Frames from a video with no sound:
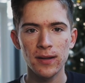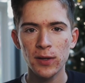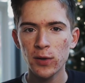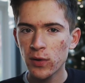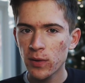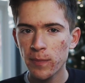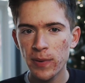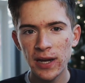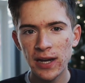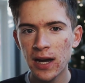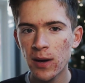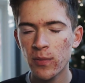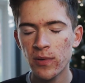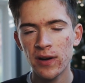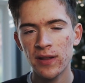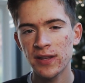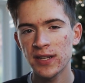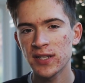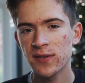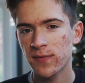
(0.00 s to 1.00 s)
you can pick up
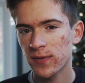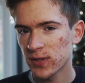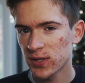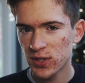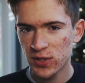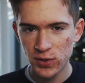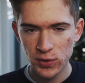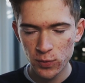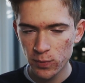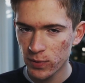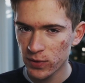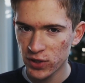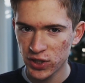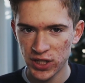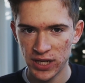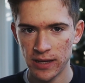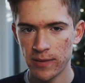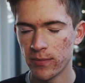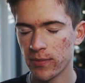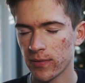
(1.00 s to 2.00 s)
one of these for super
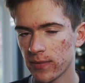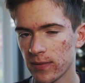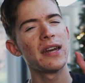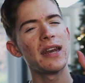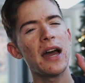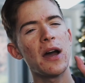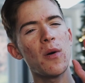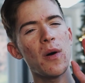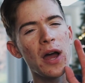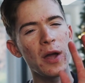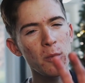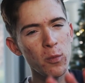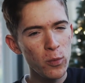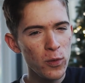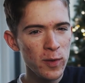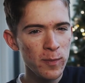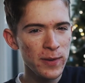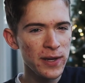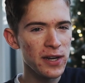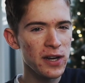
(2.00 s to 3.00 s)
cheap. Now, I
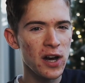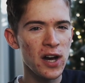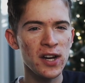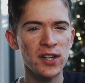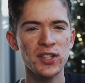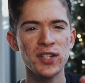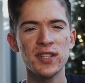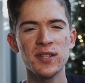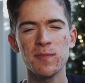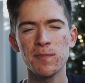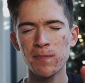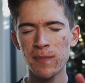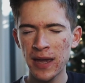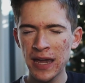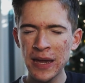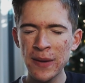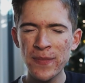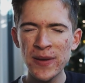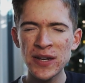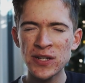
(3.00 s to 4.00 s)
would be cautious,
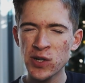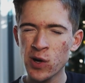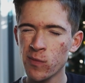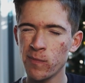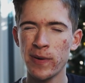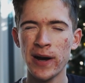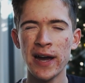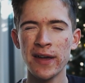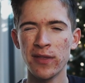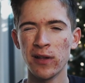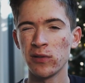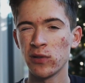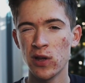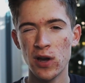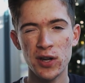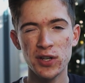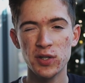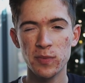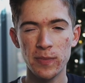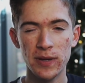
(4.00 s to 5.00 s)
maybe don't buy the
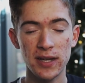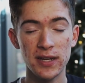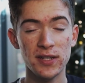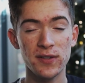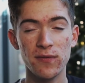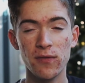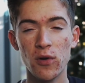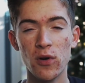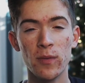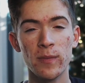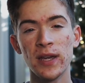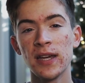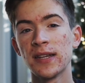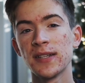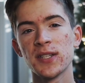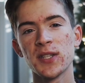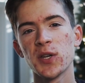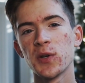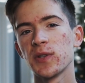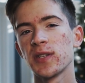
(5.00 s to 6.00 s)
launch PS4
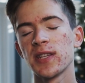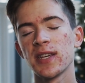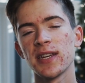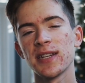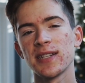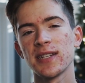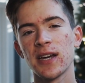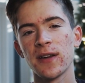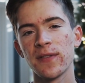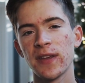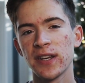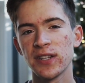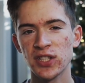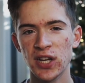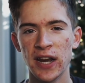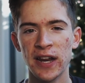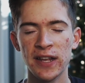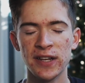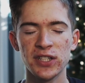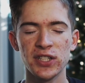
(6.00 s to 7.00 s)
because those things sound like
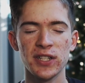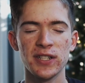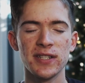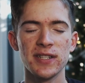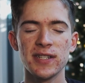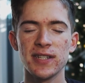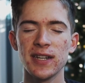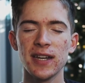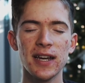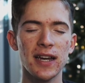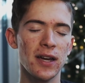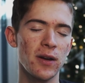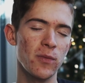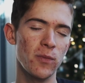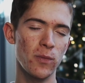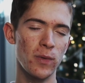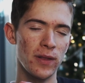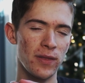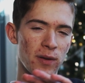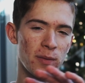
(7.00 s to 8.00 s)
jet engines
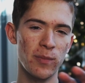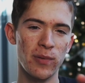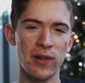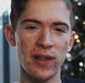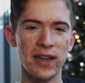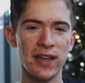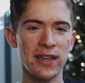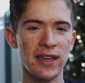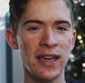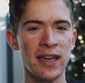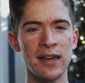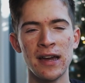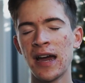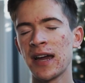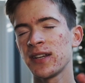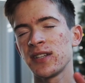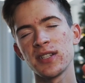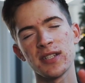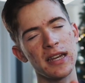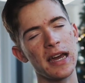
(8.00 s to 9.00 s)
when they're playing
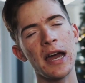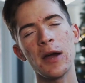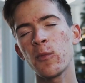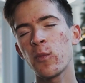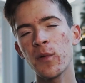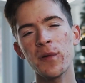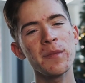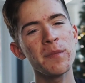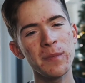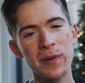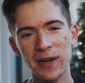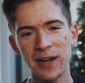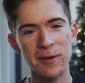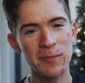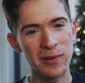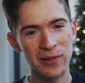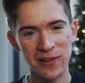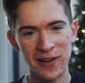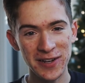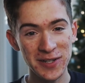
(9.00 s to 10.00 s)
games. I wouldn't pick
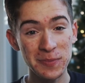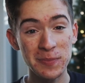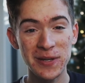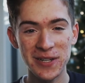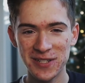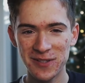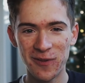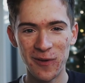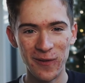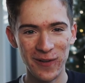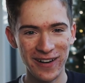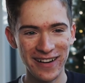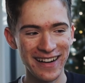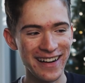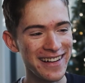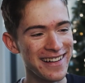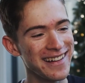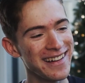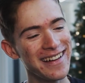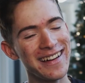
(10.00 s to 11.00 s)
up a launch PS4.